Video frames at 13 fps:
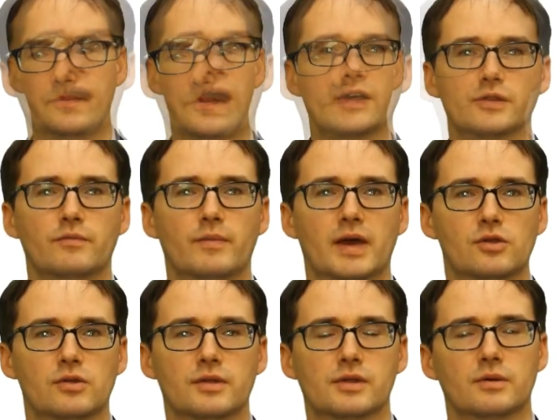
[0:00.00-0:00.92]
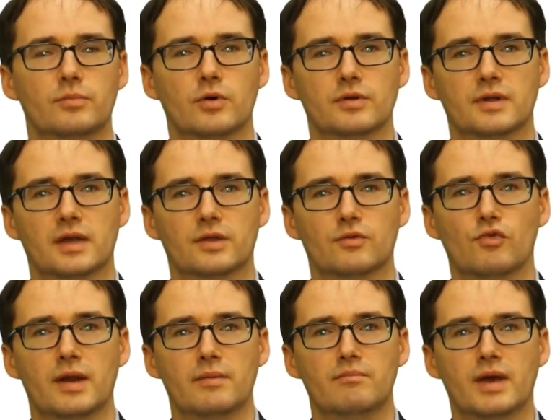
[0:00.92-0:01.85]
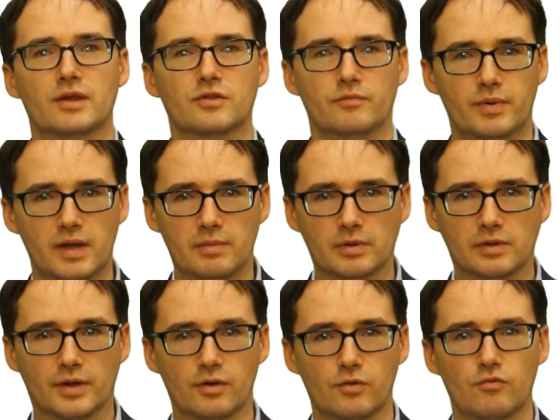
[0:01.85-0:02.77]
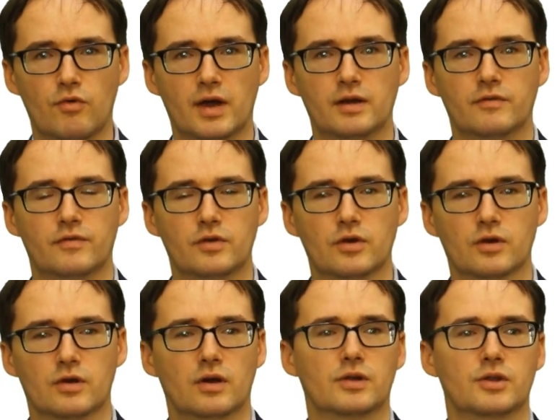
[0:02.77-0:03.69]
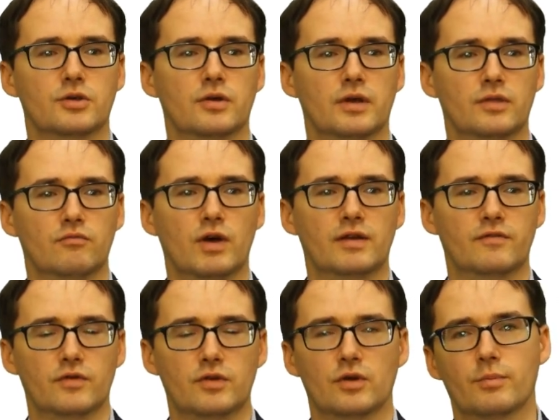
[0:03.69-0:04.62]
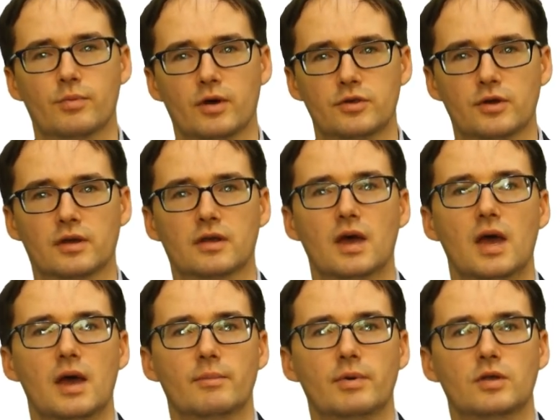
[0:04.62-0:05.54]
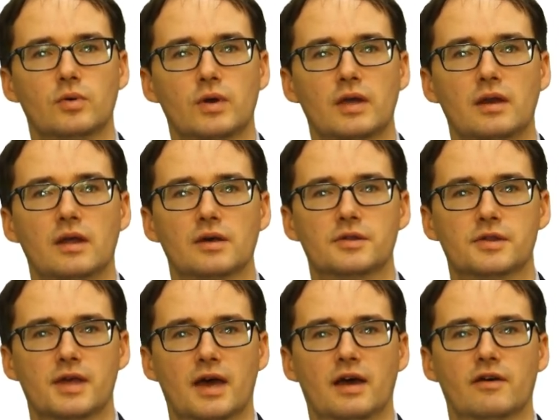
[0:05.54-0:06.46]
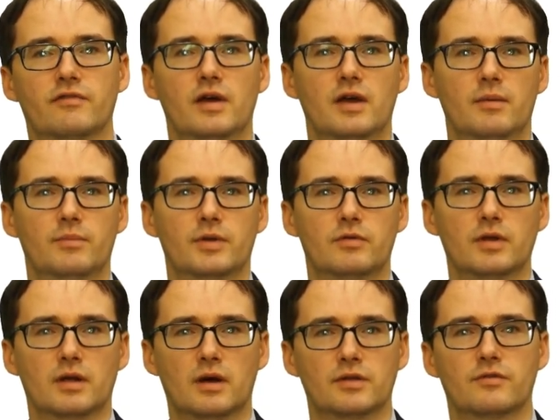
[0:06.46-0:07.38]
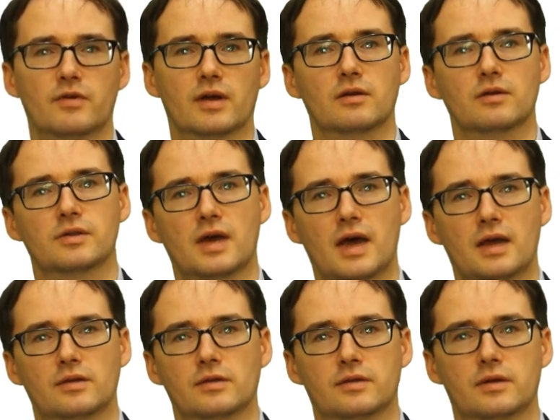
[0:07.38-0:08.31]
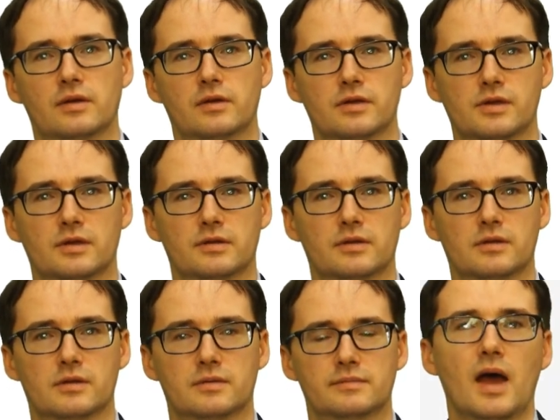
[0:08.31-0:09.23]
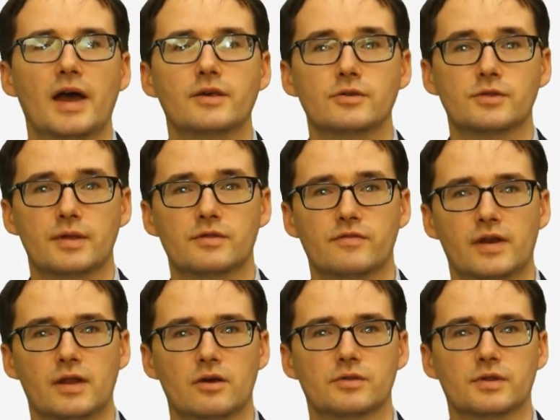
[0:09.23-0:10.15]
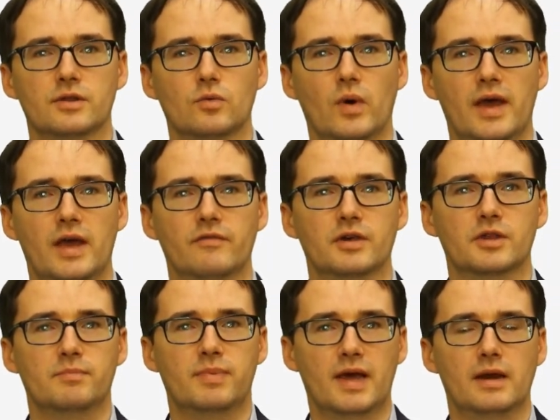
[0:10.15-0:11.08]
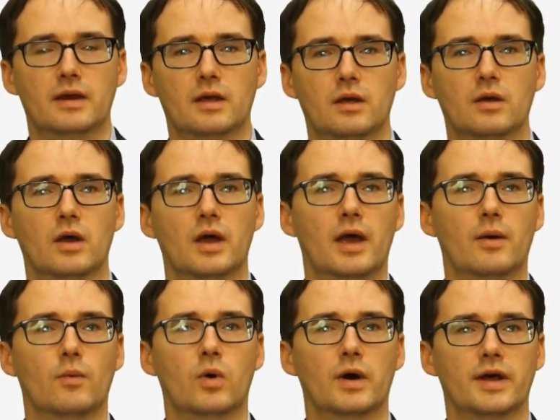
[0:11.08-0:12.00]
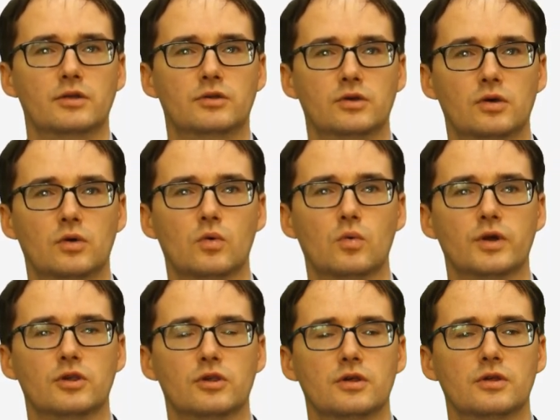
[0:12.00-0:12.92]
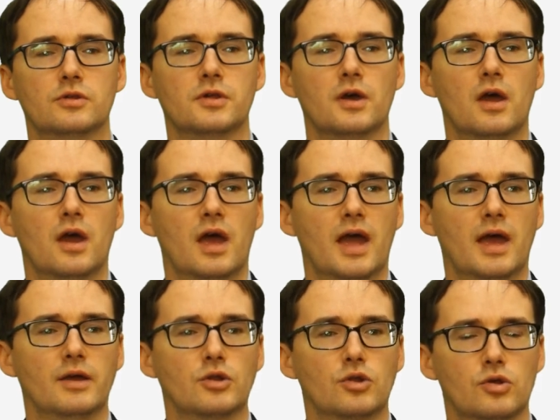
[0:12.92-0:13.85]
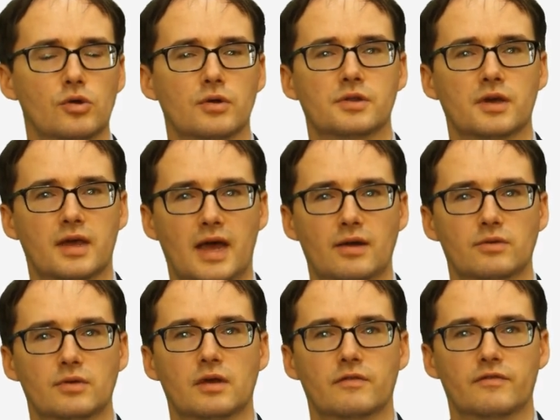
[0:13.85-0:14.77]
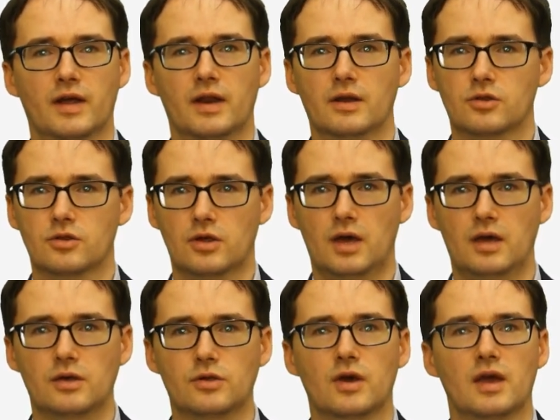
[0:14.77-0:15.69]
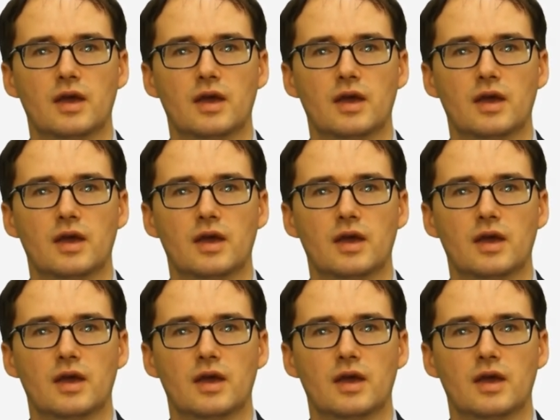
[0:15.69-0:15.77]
As I mentioned, it's important to get the right mix of people that are right for your culture and the right for your project, between staff, between contractors and consultants. I use these videos as a way of explaining what I do, which is insurance accounting and finance change.